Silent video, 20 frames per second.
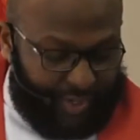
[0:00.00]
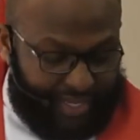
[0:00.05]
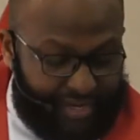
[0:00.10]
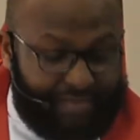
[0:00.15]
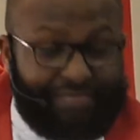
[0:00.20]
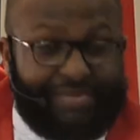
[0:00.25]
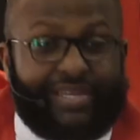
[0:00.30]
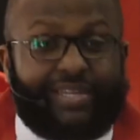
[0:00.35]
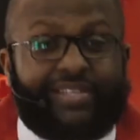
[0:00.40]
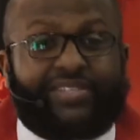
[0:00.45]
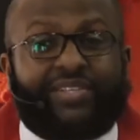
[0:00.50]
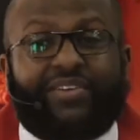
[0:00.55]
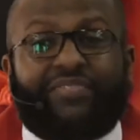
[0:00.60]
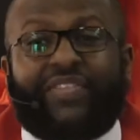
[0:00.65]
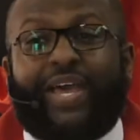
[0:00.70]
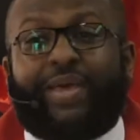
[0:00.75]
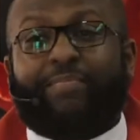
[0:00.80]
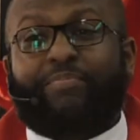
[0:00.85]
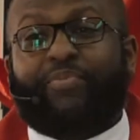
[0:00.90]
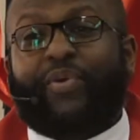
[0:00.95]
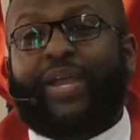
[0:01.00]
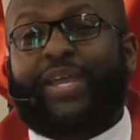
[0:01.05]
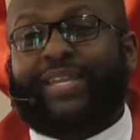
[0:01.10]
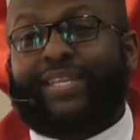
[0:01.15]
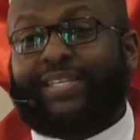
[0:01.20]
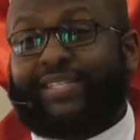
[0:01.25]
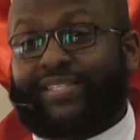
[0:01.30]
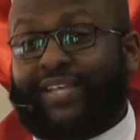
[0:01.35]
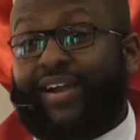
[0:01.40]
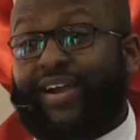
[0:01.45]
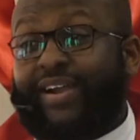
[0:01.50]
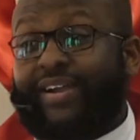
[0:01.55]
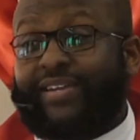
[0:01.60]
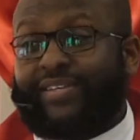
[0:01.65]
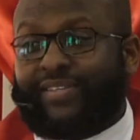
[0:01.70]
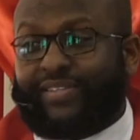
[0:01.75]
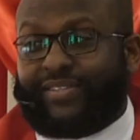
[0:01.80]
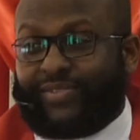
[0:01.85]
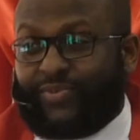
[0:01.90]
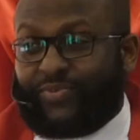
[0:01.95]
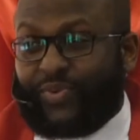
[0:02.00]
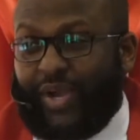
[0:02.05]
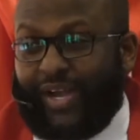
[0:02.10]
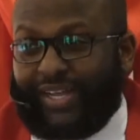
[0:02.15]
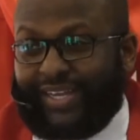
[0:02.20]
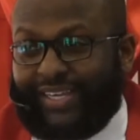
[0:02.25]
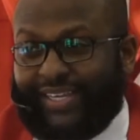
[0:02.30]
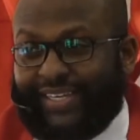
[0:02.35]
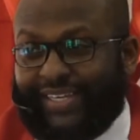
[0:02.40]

minutes of that bread, it's hard as rock.